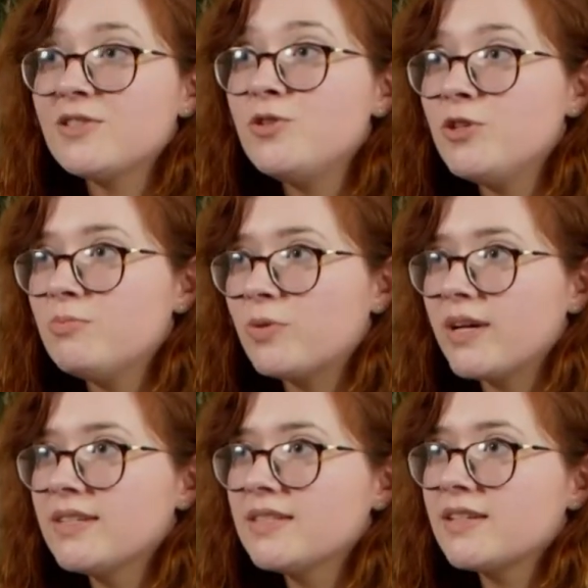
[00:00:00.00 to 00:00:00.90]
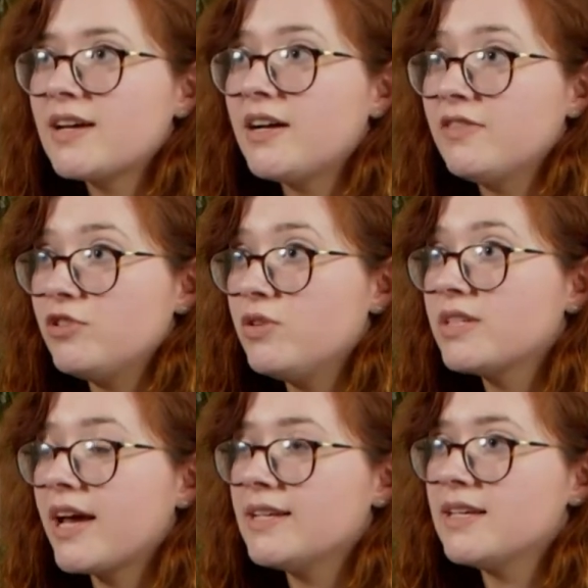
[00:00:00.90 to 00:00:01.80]
numerous kind of use
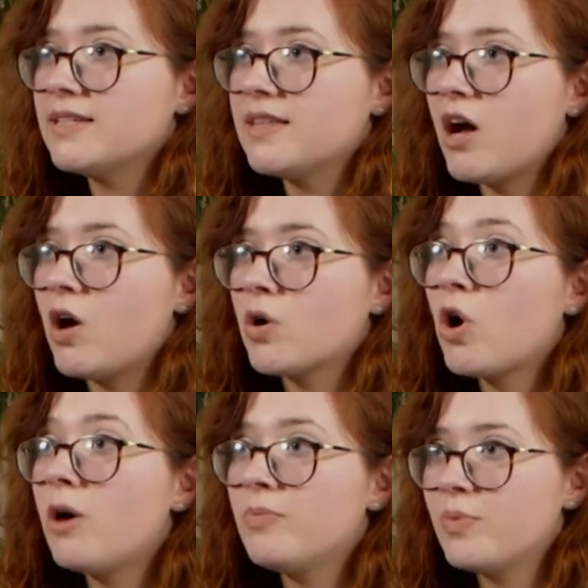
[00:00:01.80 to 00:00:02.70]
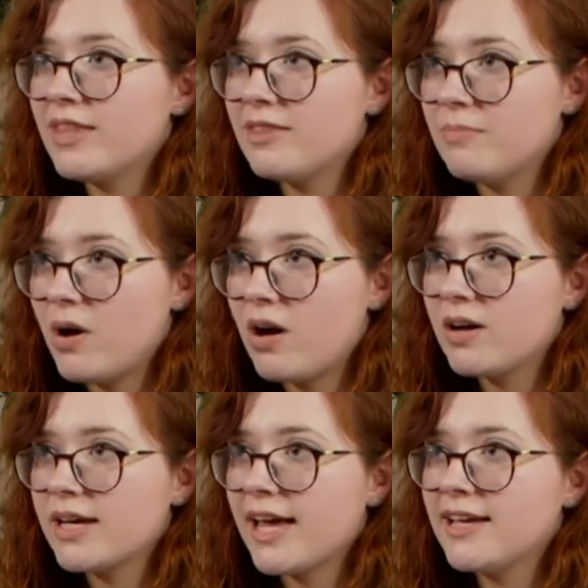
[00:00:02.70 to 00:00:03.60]
cases that are common within the
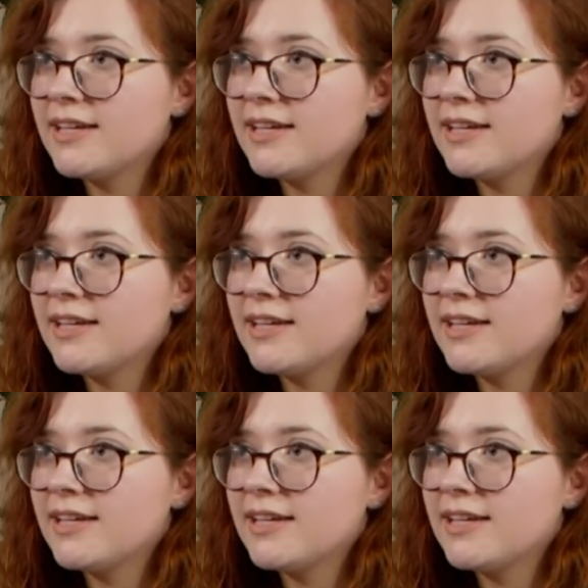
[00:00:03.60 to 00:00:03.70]
market.